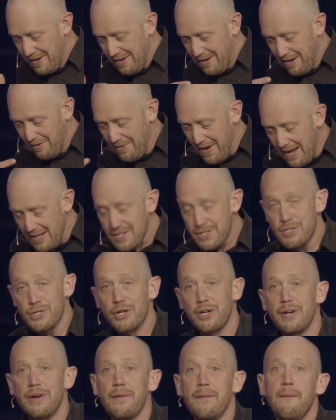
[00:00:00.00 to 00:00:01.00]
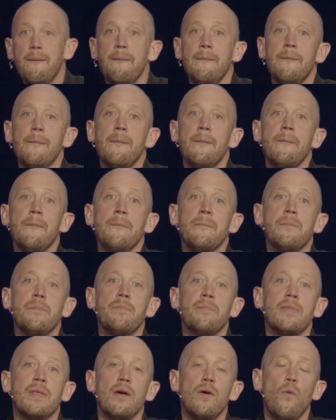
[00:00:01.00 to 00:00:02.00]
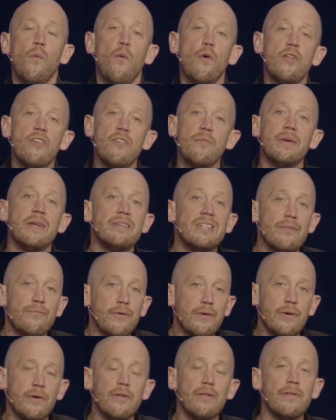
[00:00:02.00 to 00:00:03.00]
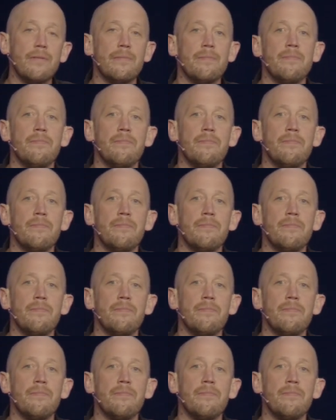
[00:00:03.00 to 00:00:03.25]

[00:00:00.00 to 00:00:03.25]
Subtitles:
of Esther, Would it have been difficult